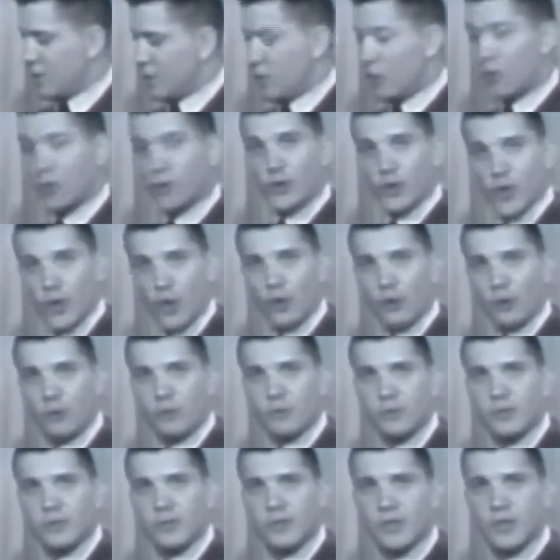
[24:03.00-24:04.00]
or
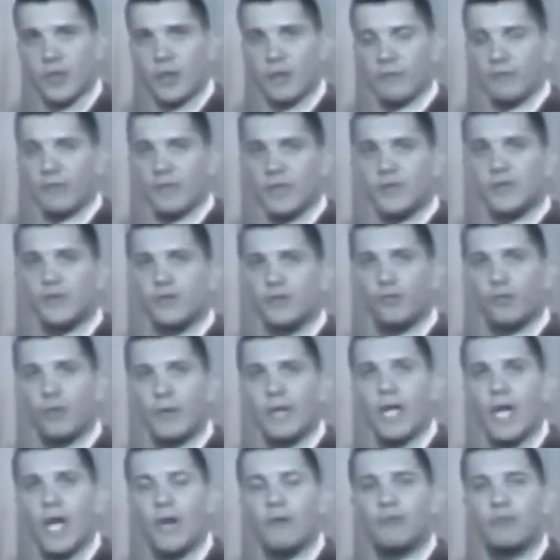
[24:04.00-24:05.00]
turns of this
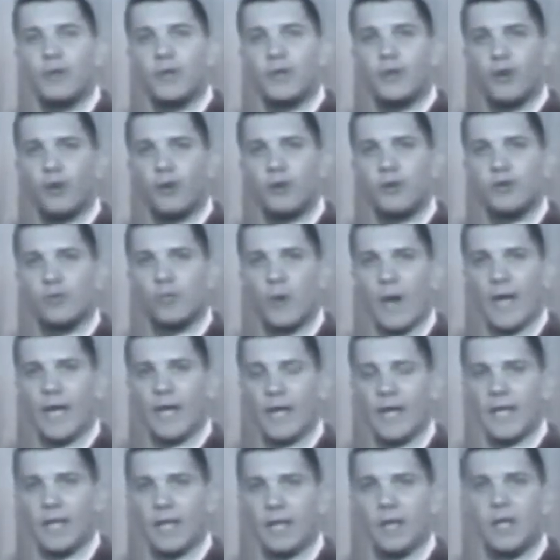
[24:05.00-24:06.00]
300 turns
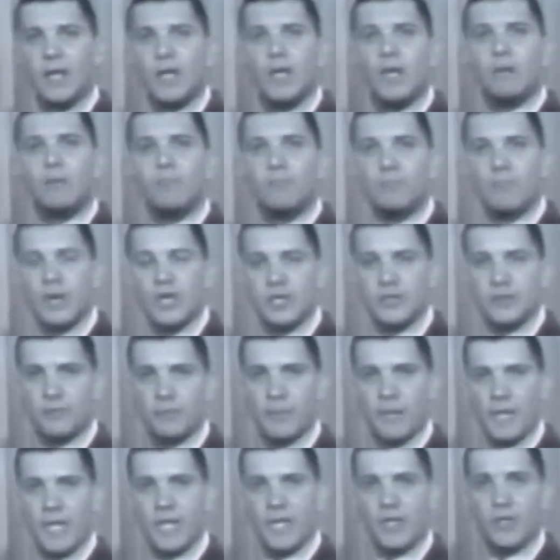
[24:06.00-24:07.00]
winding must
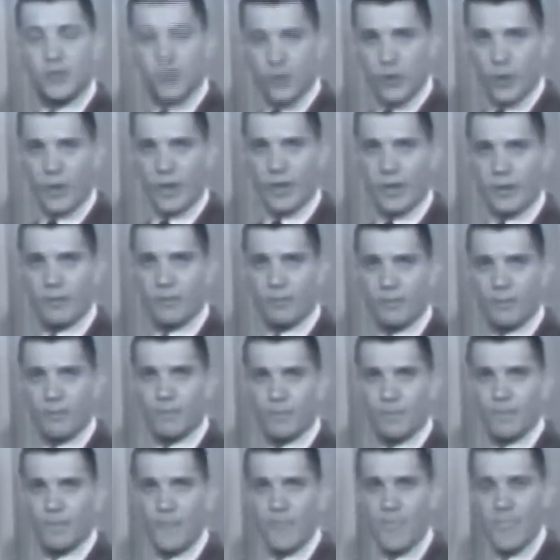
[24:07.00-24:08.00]
be shorted.
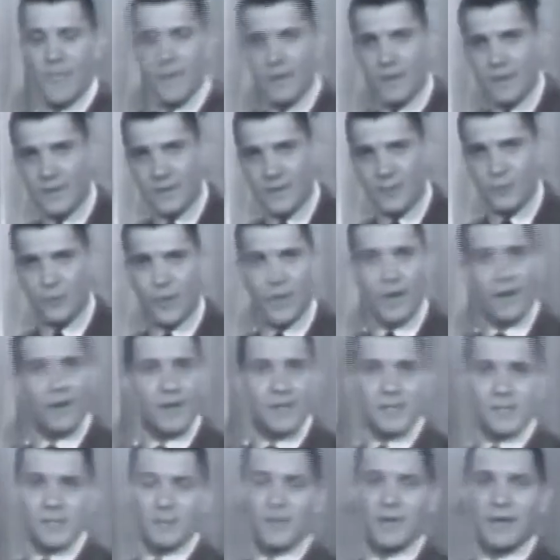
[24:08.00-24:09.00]

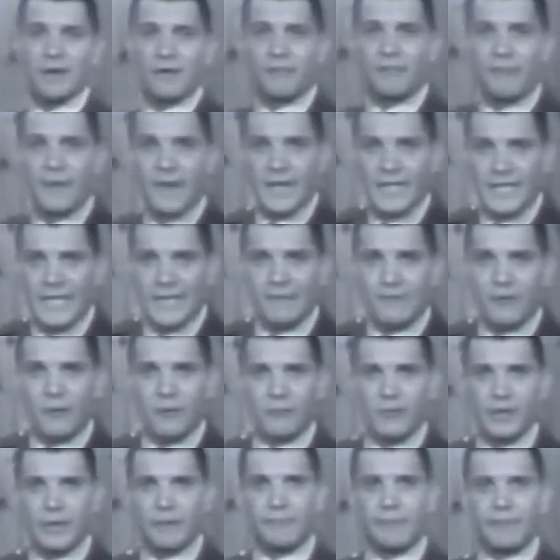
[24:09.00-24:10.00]
Well, as a matter of fact, I've
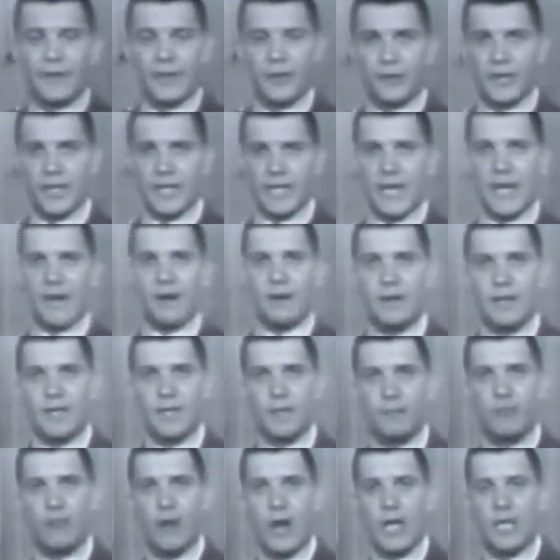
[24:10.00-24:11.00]
already figured it out,
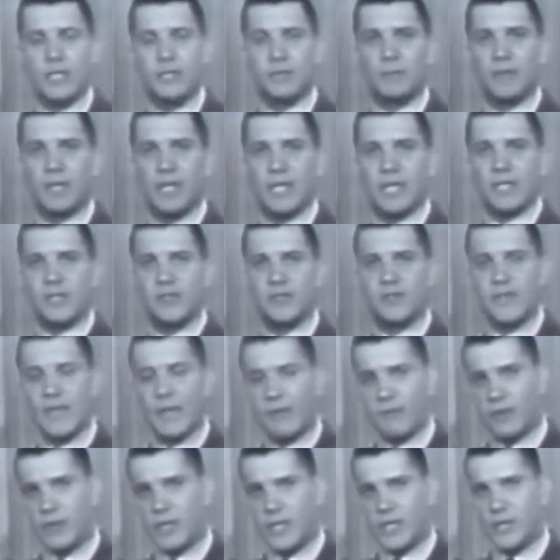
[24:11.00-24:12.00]
and approximately
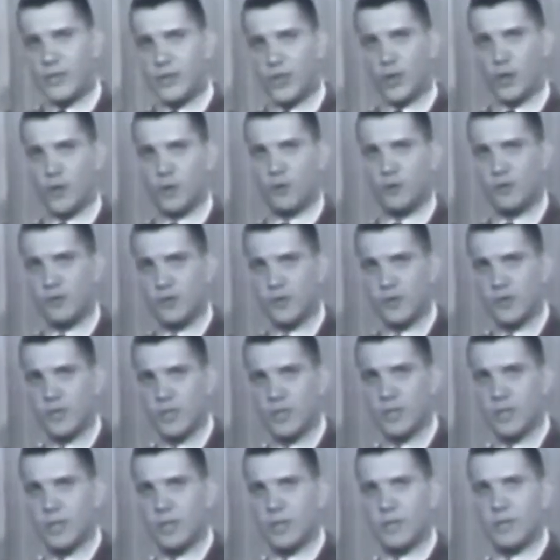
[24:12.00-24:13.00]
70 turns
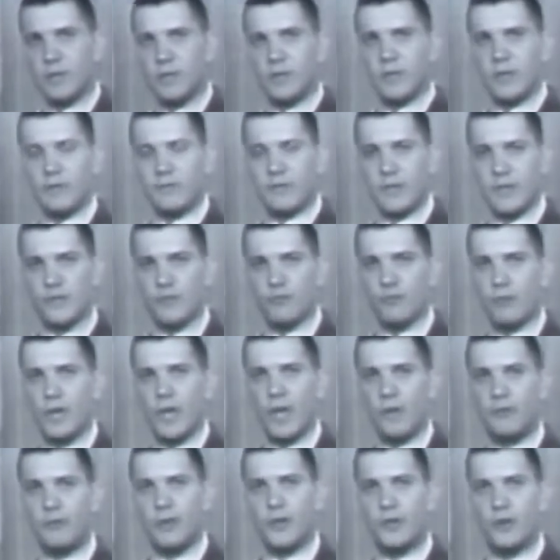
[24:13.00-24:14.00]
of this
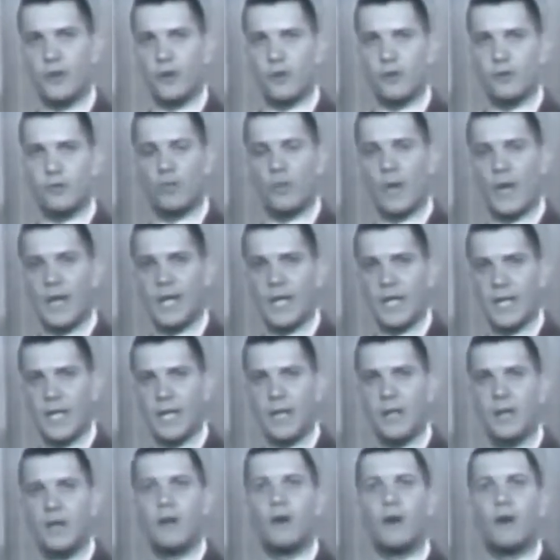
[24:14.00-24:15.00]
300-turn
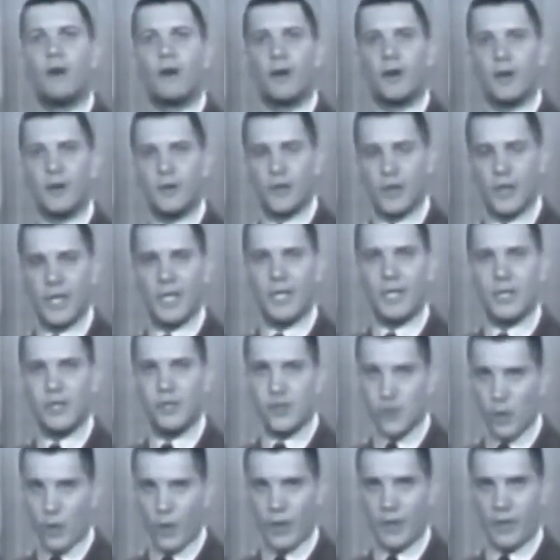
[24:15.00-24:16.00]
winding are
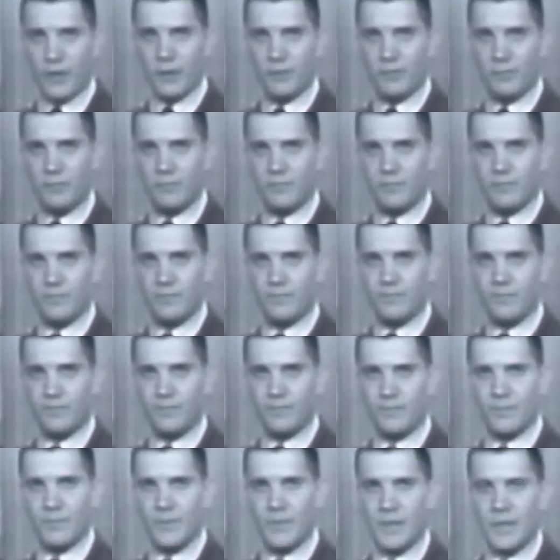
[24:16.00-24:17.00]
indeed shorted.
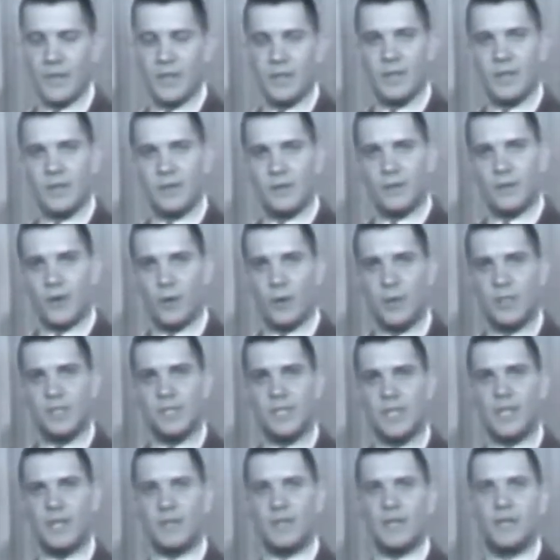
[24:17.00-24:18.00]
Now, we
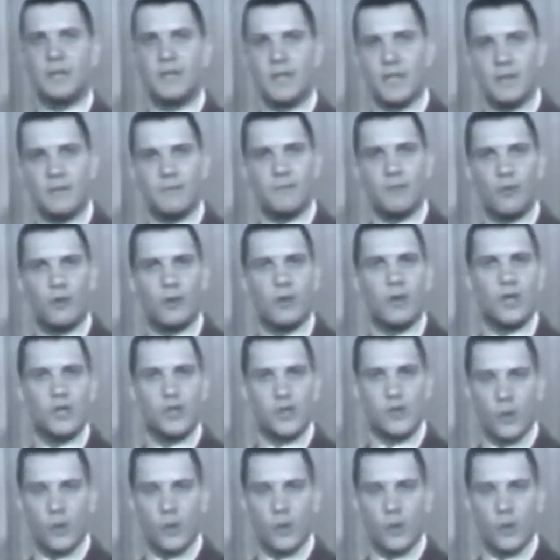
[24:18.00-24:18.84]
see then that for a